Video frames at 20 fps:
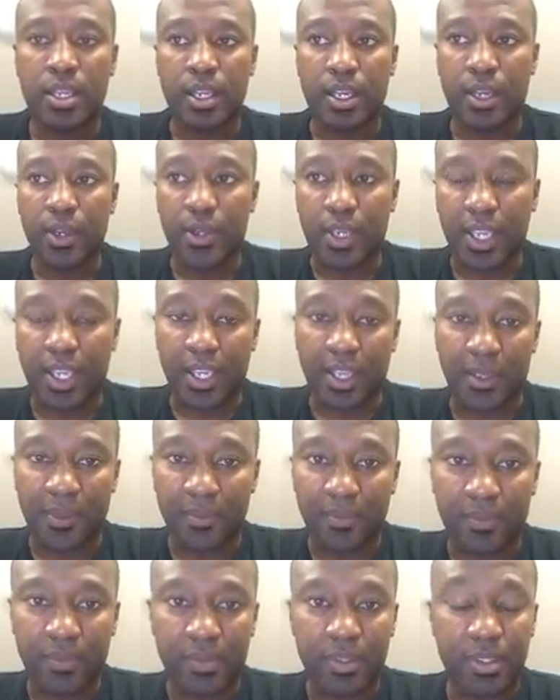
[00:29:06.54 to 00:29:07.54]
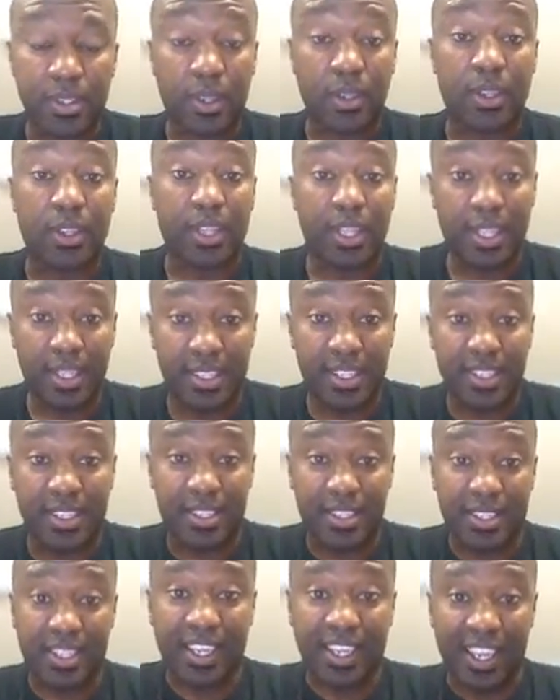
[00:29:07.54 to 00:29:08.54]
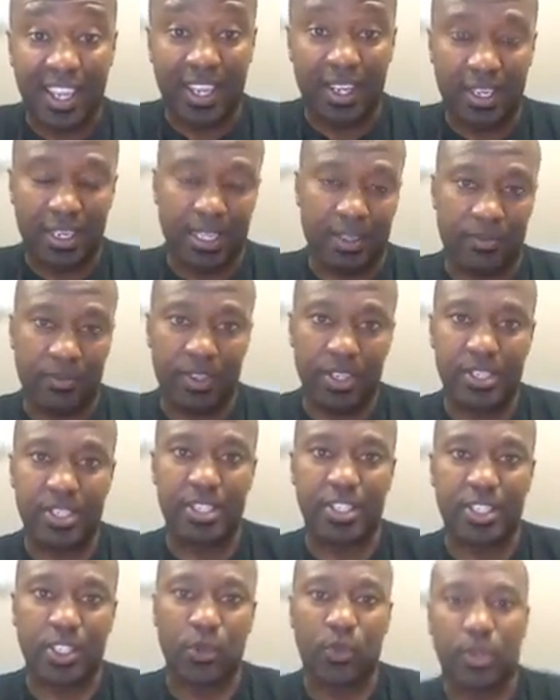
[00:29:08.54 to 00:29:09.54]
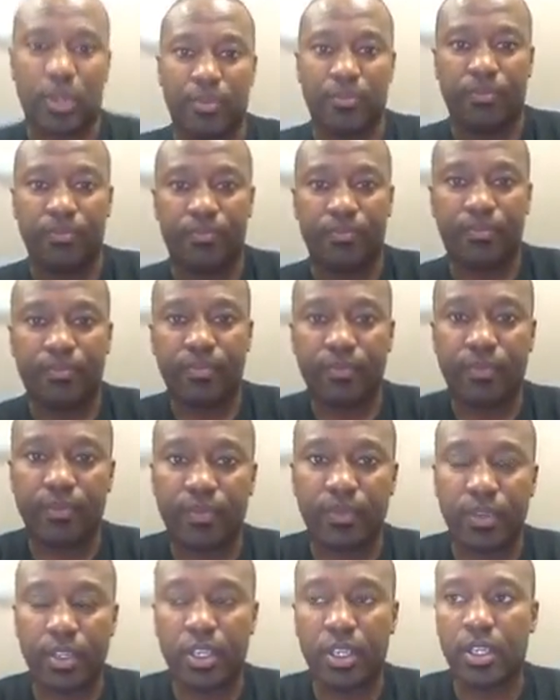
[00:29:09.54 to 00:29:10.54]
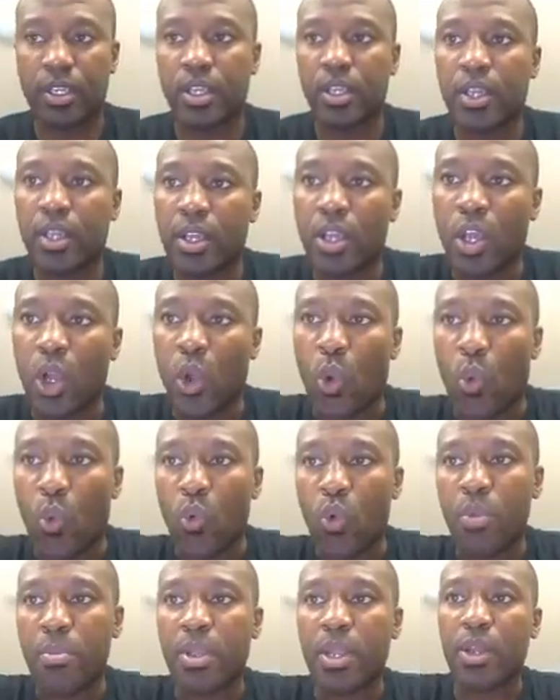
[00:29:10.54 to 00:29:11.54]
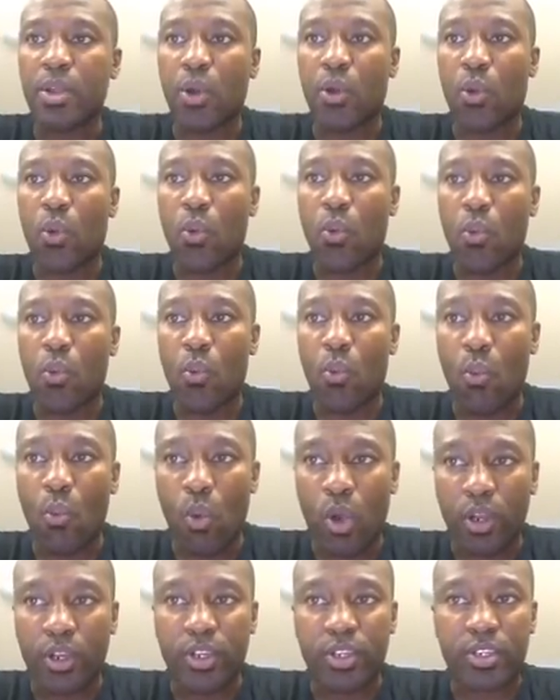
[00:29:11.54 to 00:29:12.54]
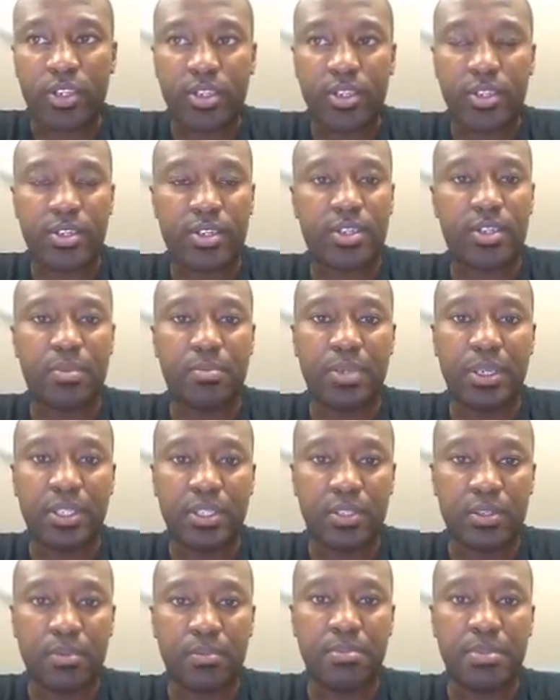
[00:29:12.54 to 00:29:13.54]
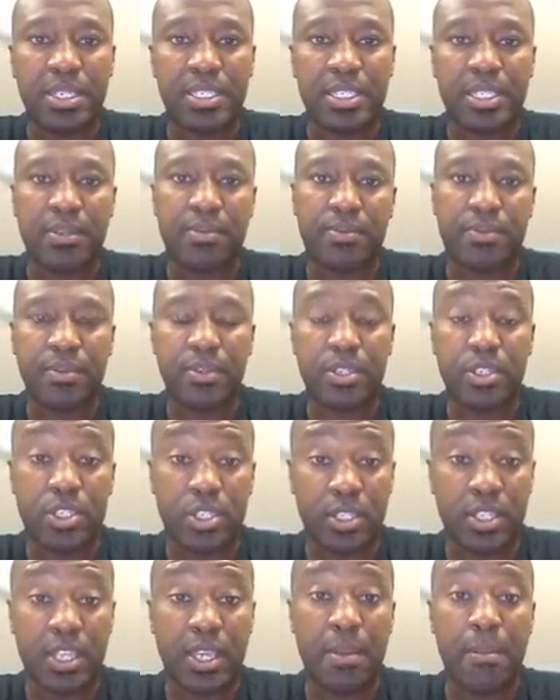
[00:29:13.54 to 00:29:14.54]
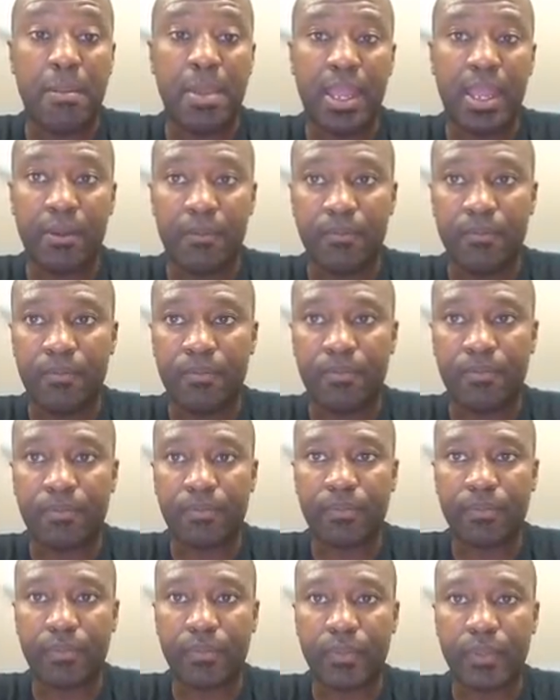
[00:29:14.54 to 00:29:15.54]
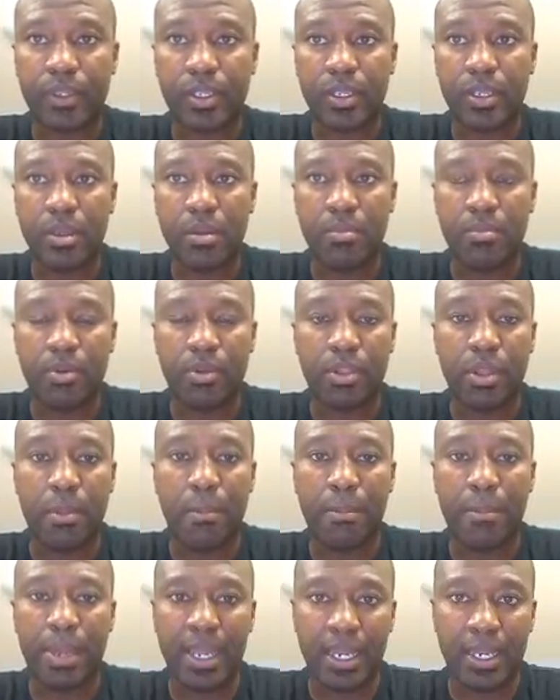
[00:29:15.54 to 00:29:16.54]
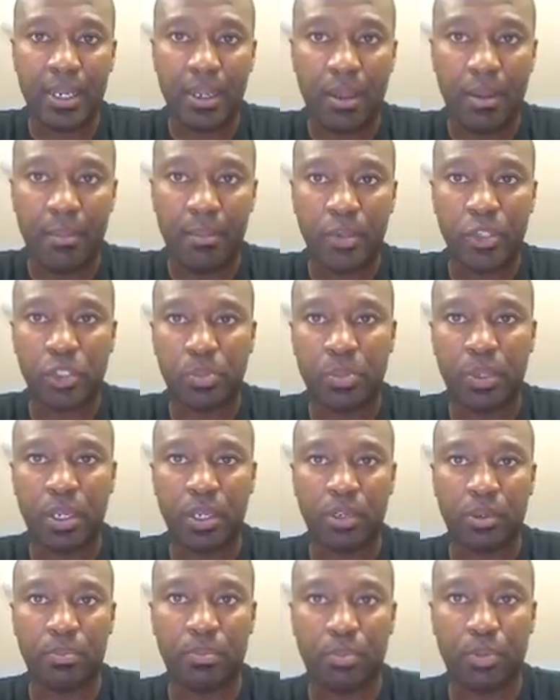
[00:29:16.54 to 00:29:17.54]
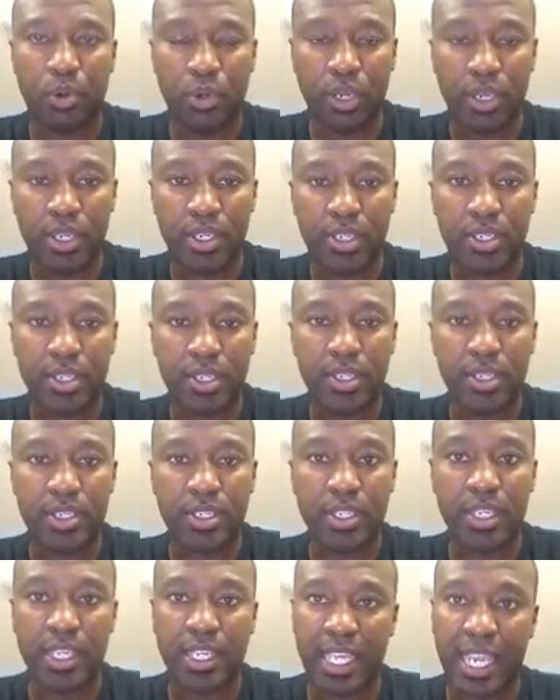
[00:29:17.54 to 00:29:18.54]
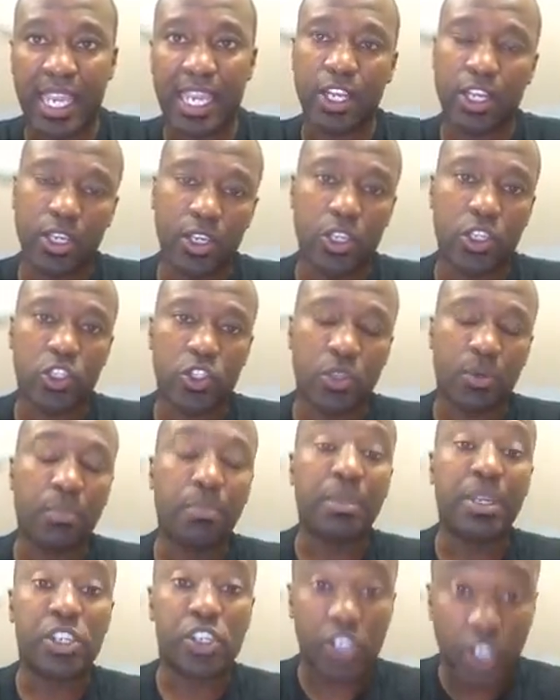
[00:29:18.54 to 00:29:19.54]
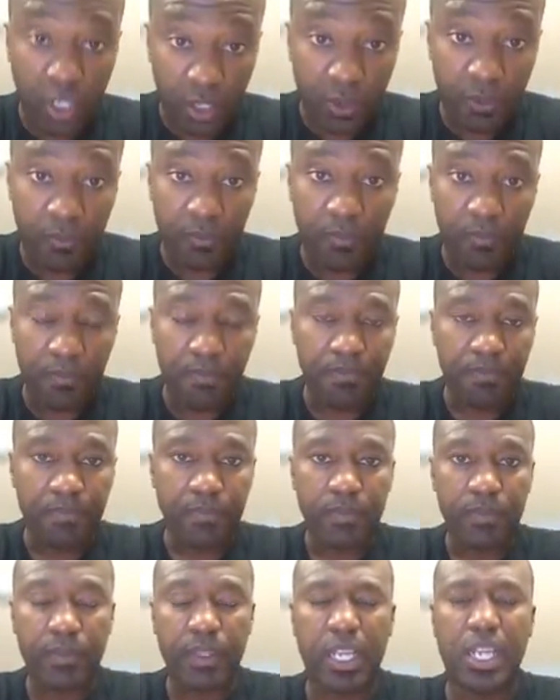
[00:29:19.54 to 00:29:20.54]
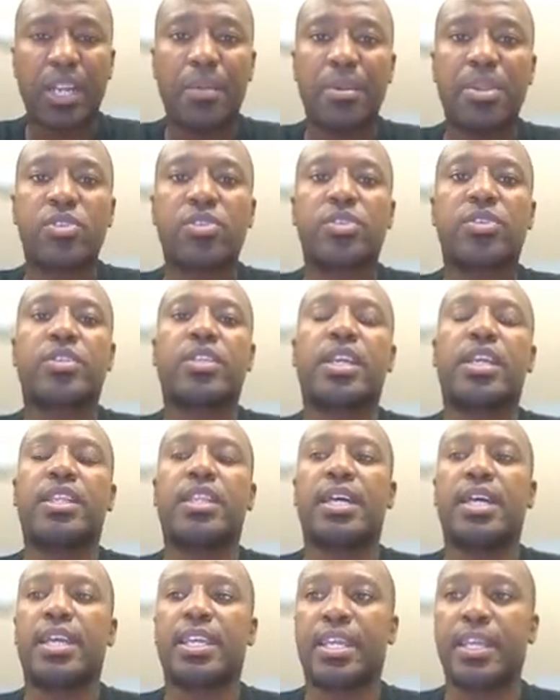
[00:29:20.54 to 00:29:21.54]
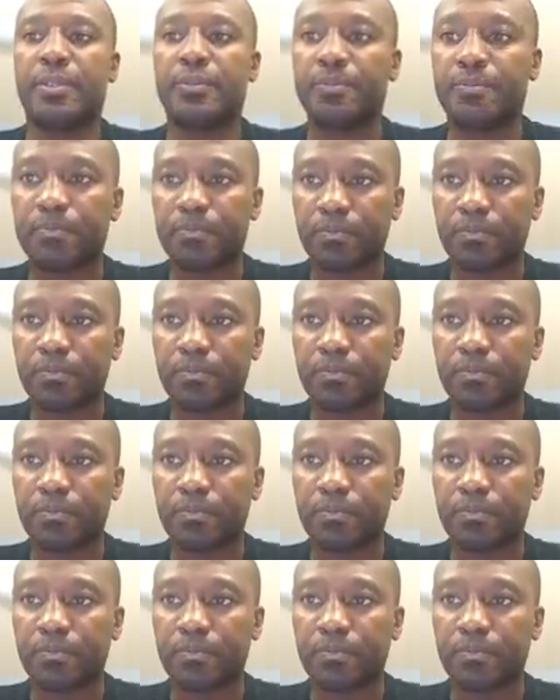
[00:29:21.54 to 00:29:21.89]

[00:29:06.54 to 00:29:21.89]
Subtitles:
Okay, so this is the kink now. This is the one. Women want to be submissive to their men, but the man must be on point to gain her submission. Let me just say that again.